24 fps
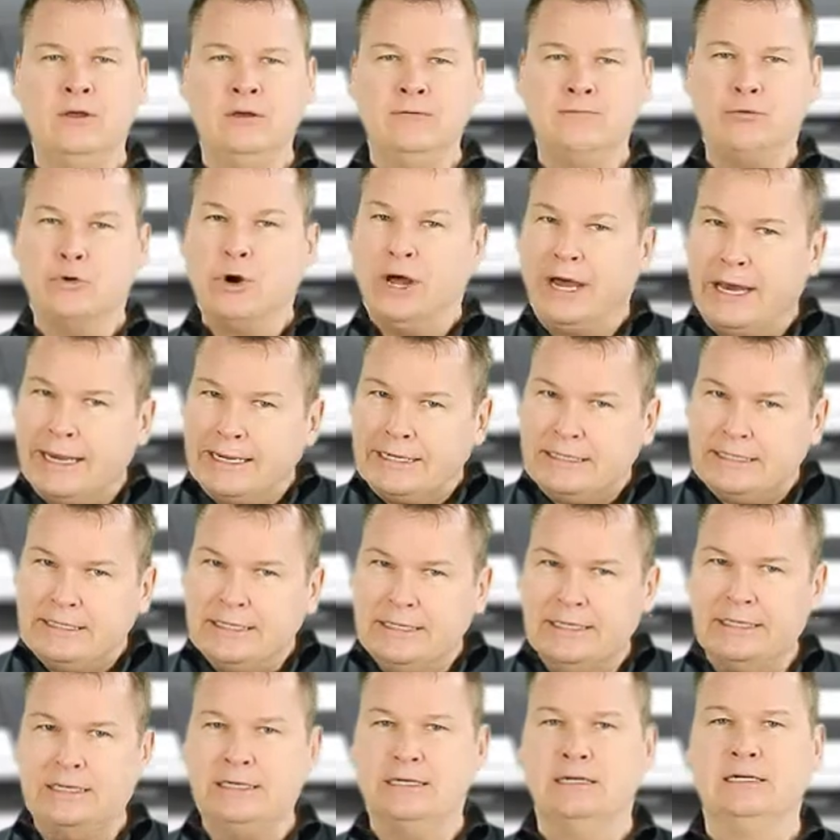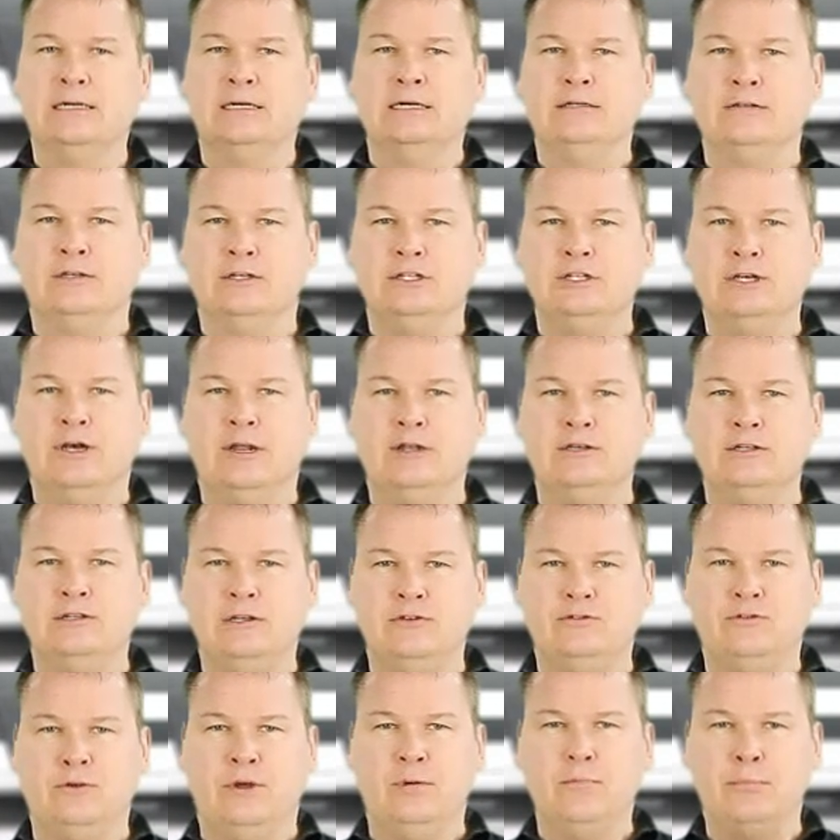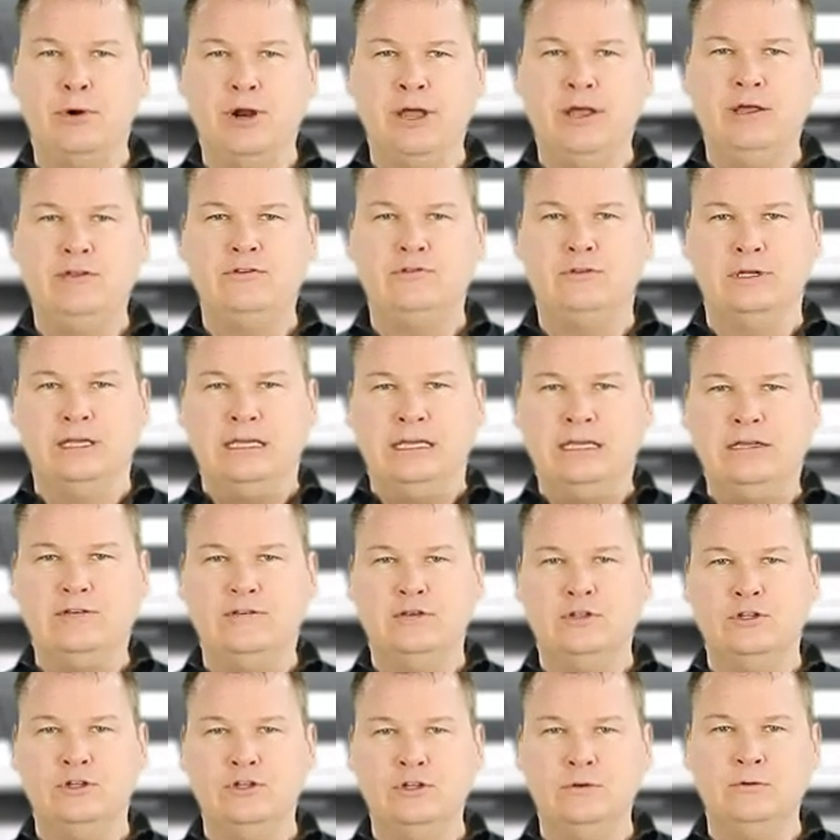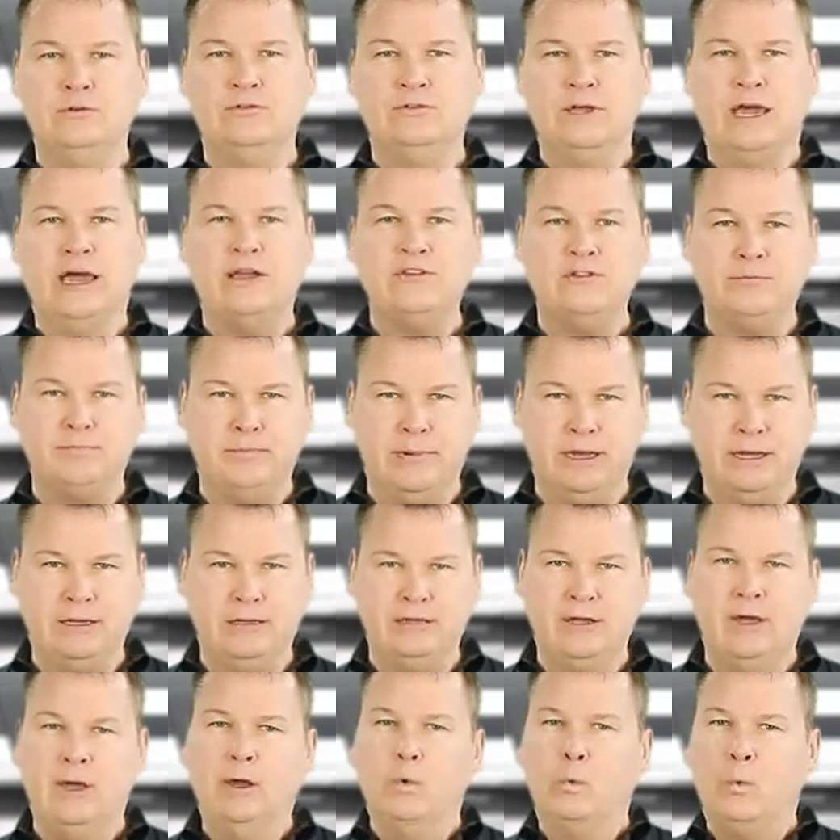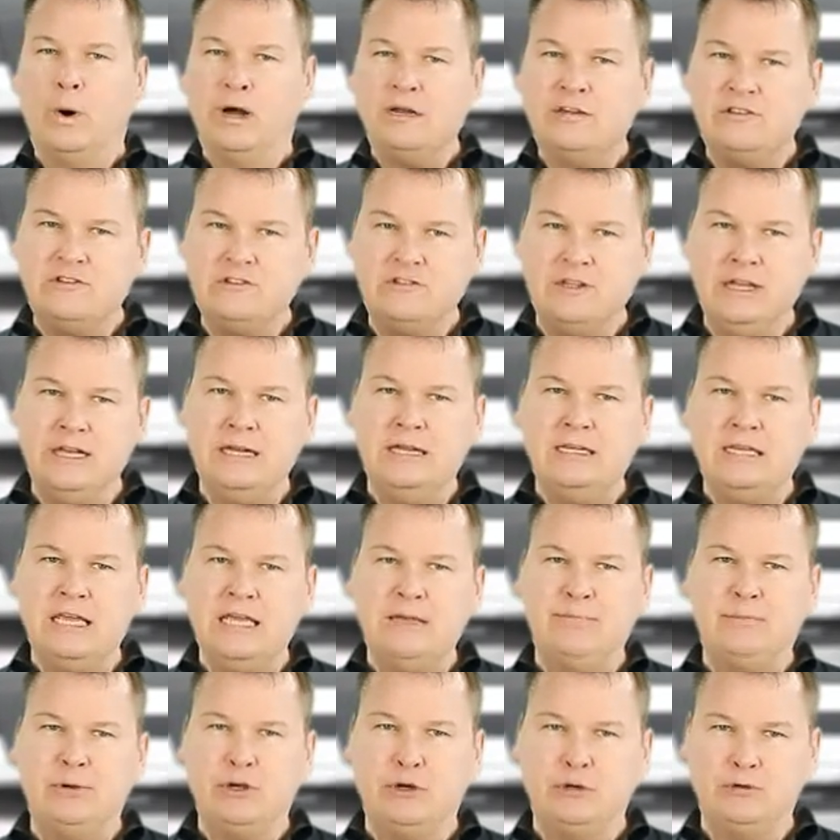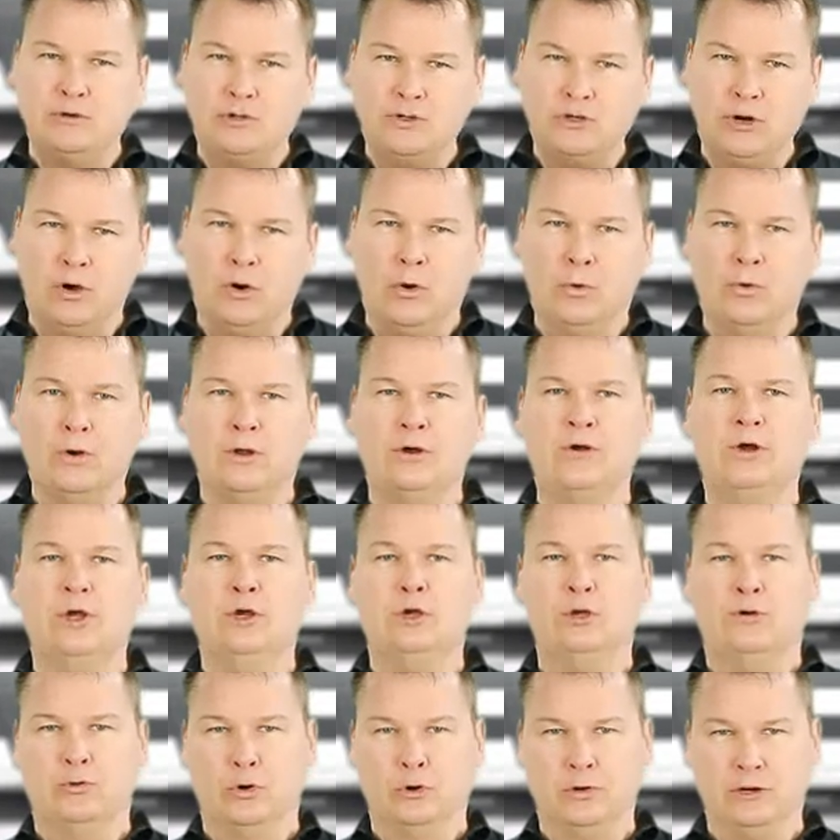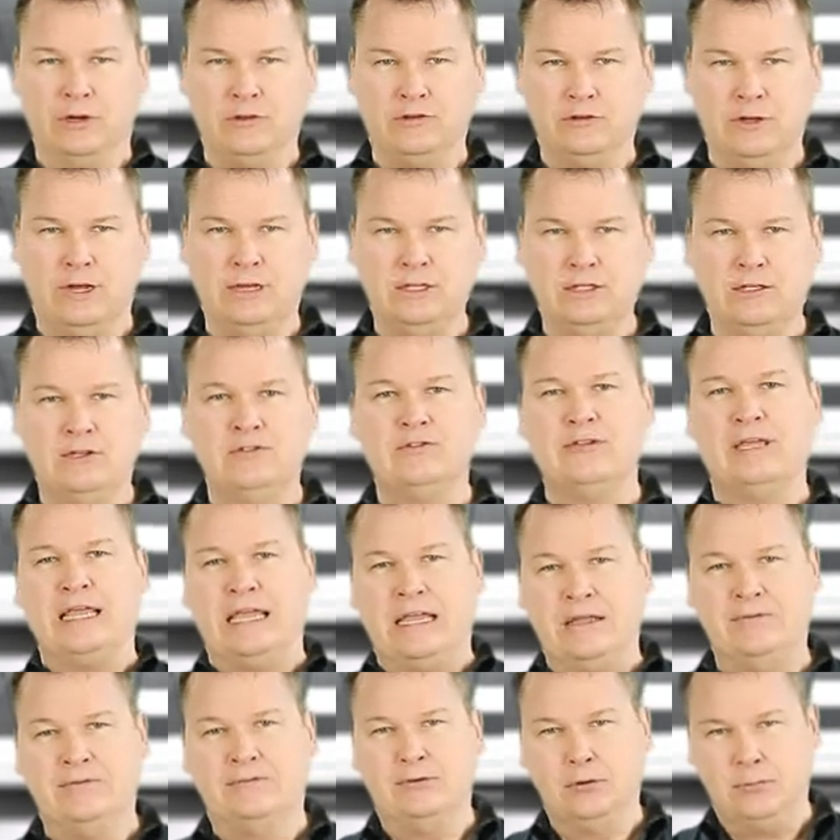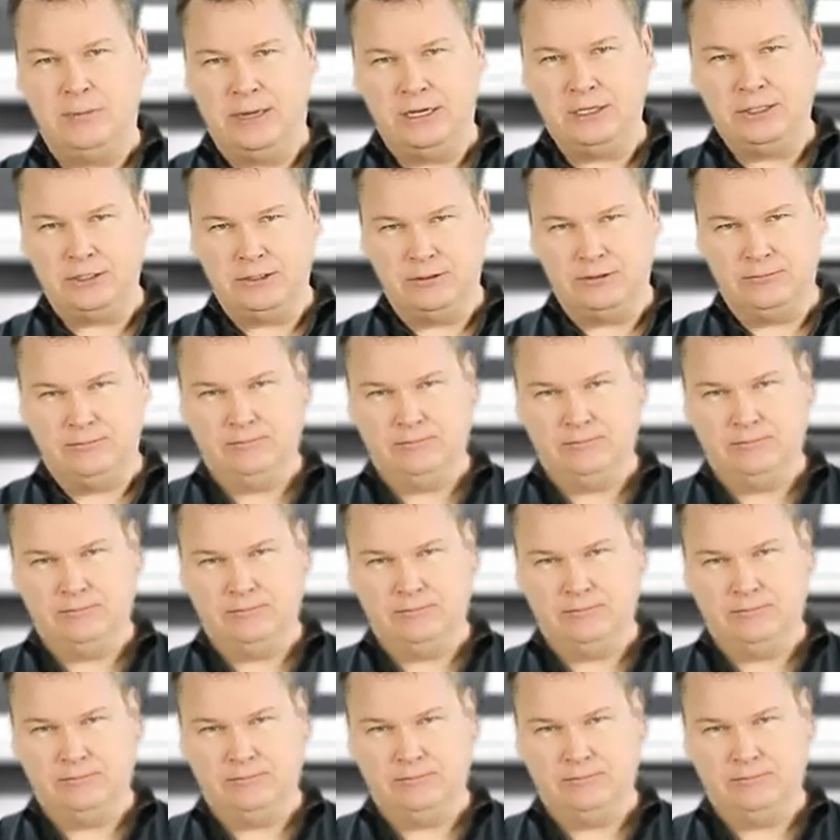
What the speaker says: For IT, the challenge is to embrace the easy-to-use aspect while still keeping control of your organization's information.